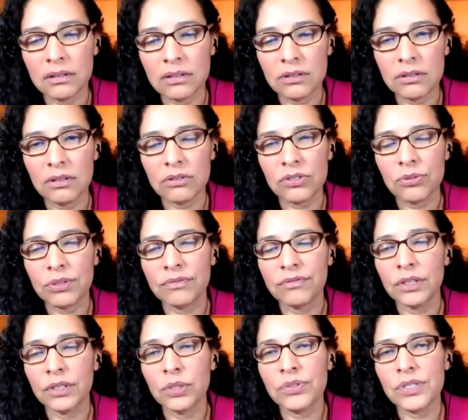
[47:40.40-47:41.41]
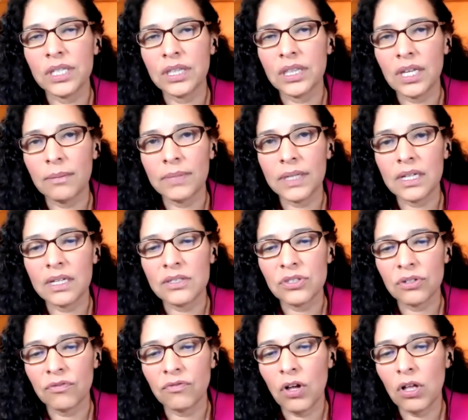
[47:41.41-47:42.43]
you're sort of losing them because
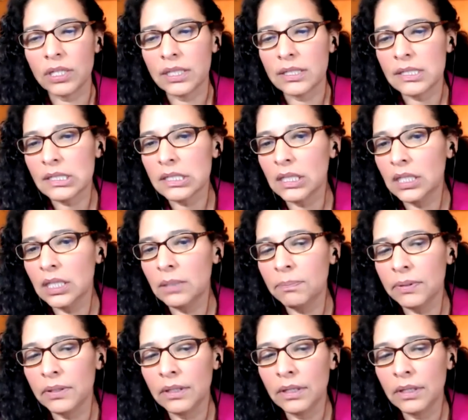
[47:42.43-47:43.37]
they're falling asleep,